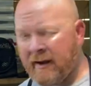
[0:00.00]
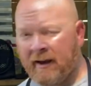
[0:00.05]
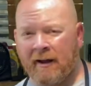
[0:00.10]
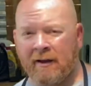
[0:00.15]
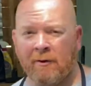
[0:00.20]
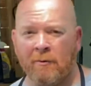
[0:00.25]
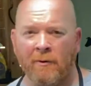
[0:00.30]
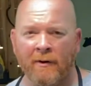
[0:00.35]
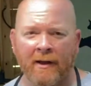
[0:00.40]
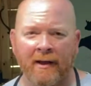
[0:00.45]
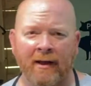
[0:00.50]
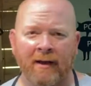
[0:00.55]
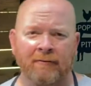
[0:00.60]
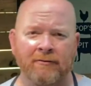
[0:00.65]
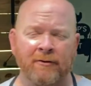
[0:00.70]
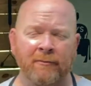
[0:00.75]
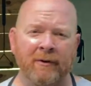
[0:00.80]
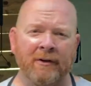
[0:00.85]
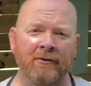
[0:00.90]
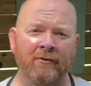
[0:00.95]
Now you want to
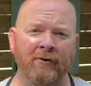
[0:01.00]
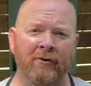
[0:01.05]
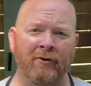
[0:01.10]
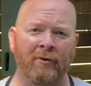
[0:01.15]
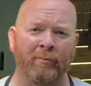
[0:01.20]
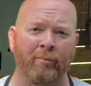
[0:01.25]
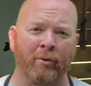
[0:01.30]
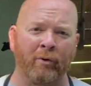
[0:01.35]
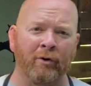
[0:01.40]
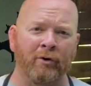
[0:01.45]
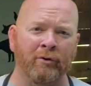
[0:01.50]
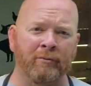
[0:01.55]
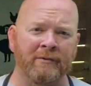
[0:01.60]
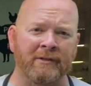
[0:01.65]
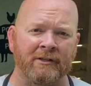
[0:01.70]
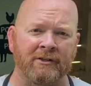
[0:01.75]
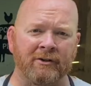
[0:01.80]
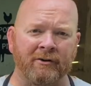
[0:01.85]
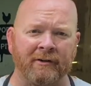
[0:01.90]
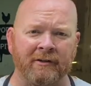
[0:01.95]
have some internal
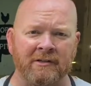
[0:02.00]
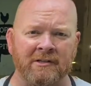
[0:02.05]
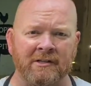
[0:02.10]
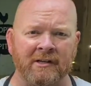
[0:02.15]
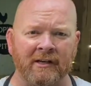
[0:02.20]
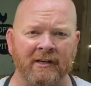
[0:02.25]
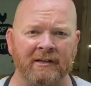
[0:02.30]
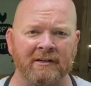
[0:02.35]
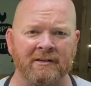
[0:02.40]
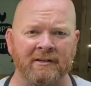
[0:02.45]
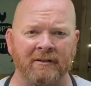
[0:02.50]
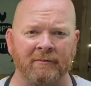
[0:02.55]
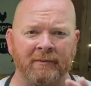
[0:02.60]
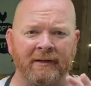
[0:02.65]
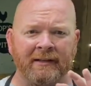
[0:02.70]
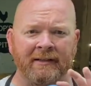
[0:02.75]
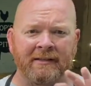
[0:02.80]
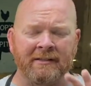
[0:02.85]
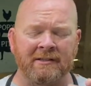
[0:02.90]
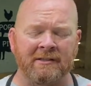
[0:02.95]
probes that you can stick into the
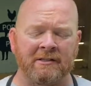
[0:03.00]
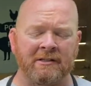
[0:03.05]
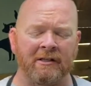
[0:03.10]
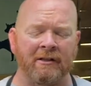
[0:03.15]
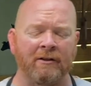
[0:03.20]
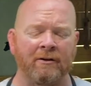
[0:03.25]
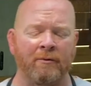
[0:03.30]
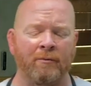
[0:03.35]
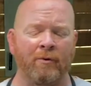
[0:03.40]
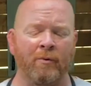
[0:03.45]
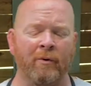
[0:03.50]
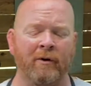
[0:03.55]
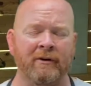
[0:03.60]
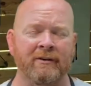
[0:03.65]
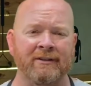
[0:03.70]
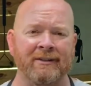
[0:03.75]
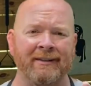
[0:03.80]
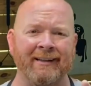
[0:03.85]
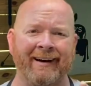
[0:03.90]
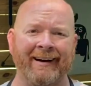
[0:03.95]
meat. This is the
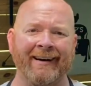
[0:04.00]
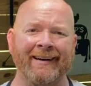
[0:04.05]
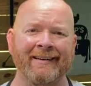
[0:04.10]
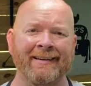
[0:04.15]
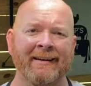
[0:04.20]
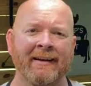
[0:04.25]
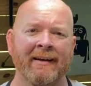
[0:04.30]
ThermoWorks Dot.